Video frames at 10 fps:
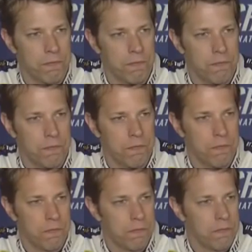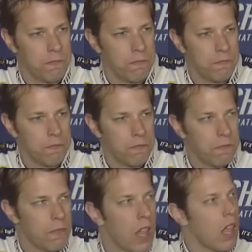All right. Thank you
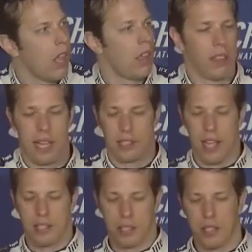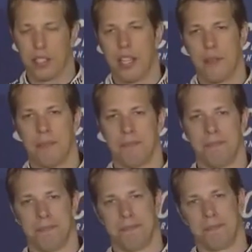for coming in, Brad. Thanks, guys. Good, Good luck this
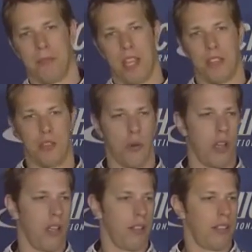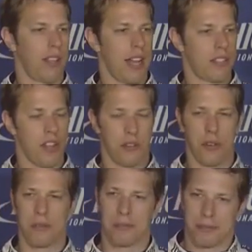weekend. Enjoy God's country.